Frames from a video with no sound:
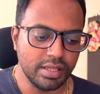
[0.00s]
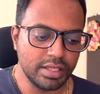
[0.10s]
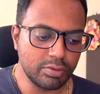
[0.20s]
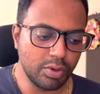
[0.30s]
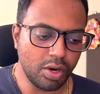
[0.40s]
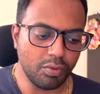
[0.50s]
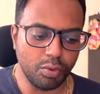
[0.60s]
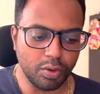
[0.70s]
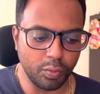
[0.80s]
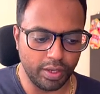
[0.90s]
this will not
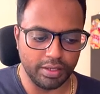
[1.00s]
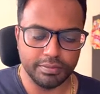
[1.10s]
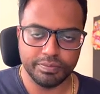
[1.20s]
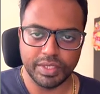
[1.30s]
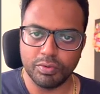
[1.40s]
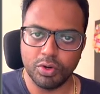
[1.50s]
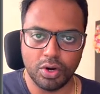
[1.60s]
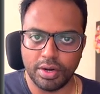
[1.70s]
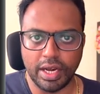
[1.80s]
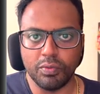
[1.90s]
work well. It will
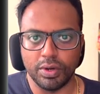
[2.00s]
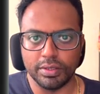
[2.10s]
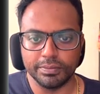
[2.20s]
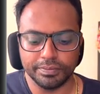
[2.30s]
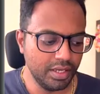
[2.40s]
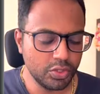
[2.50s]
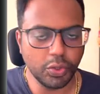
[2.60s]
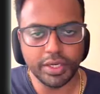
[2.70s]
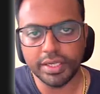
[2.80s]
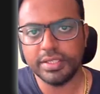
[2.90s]
not train well. So
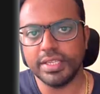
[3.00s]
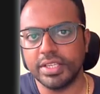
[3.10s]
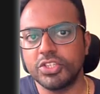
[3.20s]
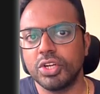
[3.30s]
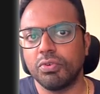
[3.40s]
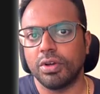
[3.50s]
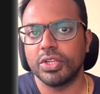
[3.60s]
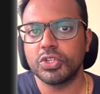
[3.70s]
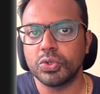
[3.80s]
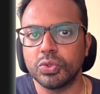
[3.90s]
it is essential for us
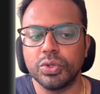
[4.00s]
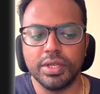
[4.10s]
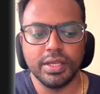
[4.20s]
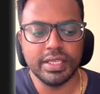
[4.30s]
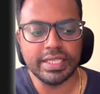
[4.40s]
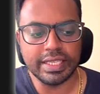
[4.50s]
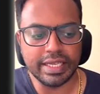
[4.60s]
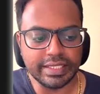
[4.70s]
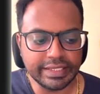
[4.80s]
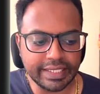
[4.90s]
to
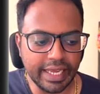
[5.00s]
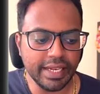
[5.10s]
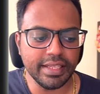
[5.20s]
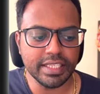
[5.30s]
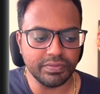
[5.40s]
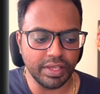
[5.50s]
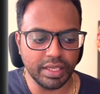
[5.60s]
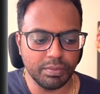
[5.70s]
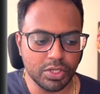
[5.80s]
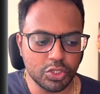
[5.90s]
scale these
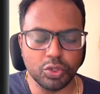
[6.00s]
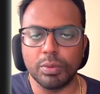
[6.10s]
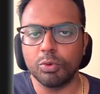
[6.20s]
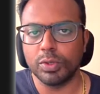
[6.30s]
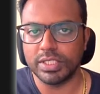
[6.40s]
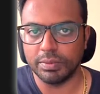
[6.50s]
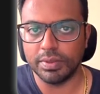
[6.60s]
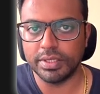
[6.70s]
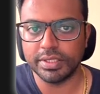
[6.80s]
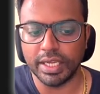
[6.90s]
variables to come to a similar
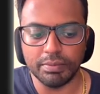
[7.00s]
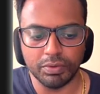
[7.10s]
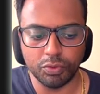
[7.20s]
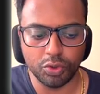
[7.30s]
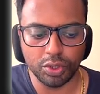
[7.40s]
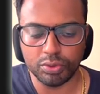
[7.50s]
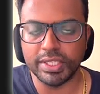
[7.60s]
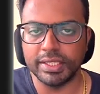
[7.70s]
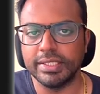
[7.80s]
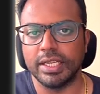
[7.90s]
scale before using
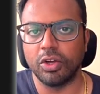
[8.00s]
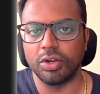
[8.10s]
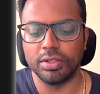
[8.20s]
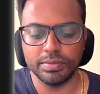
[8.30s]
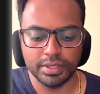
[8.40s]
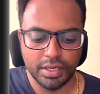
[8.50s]
these algorithms.